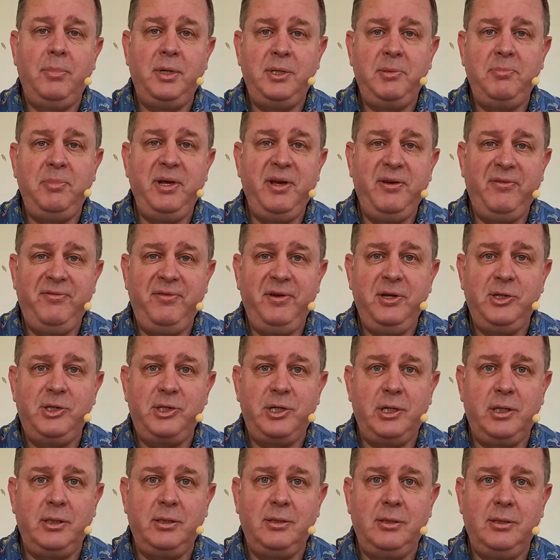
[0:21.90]
But to be
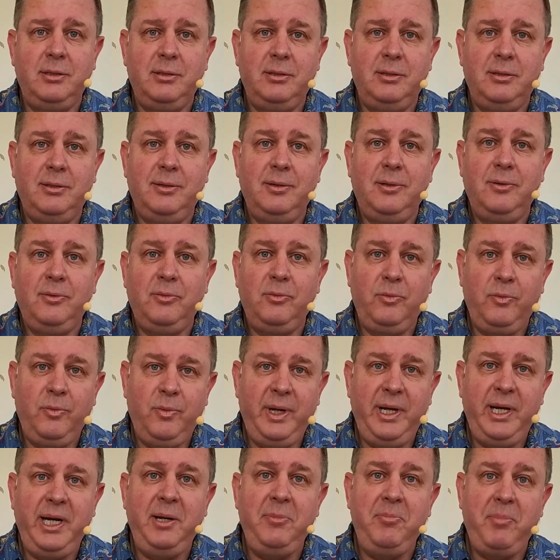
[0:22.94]
efficient,
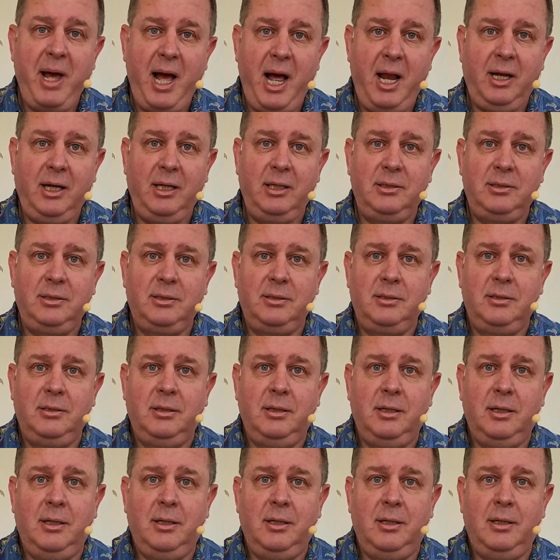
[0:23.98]
we need balance.
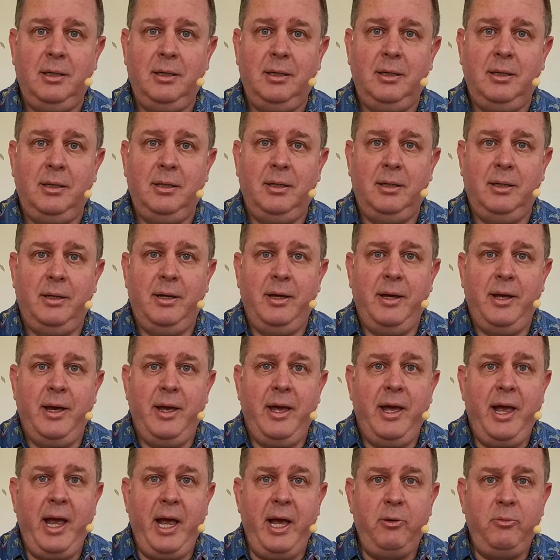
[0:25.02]

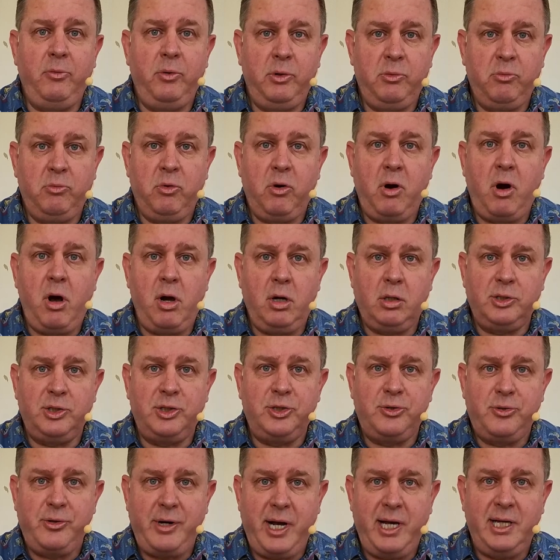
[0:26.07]
And when we're all
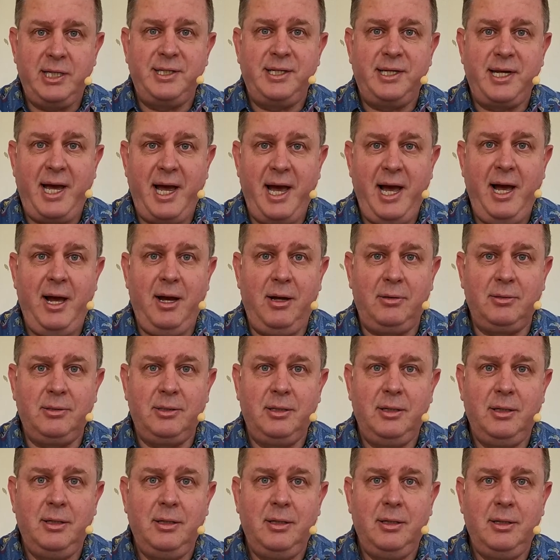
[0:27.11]
stressed
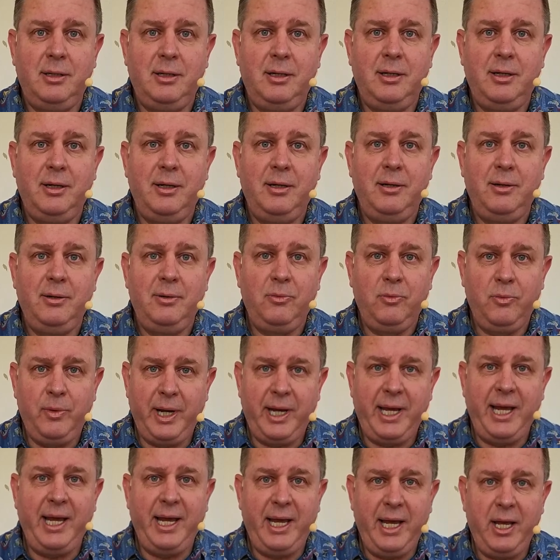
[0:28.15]
out,
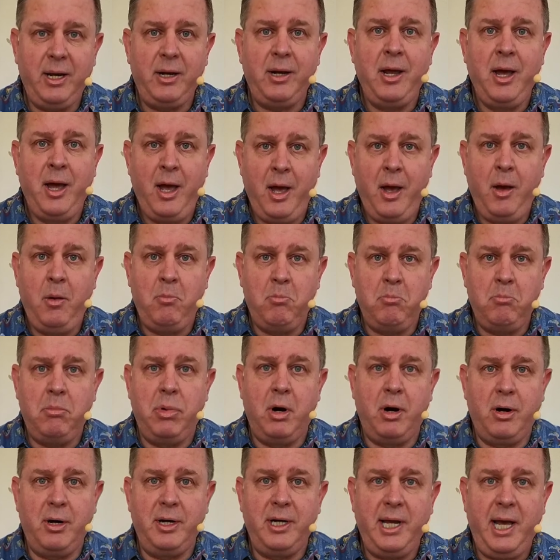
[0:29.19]
we can get
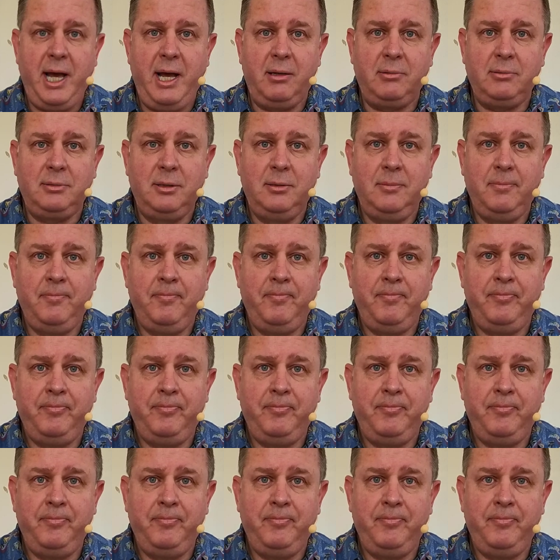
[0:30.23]
burned out.